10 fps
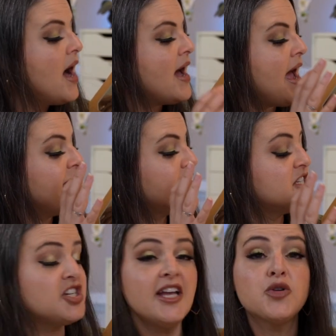And the
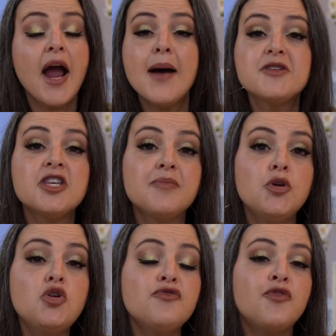shades are absolutely
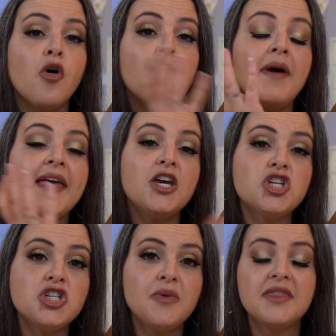beautiful. My
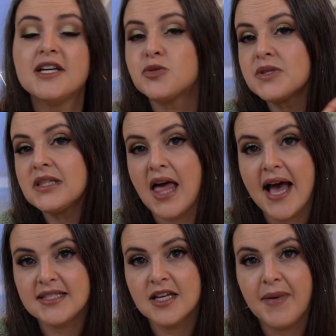issue with this was
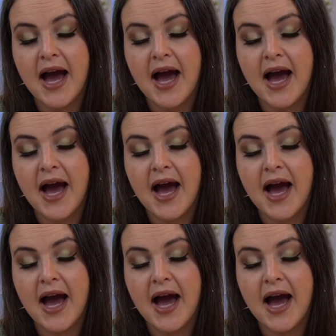lasting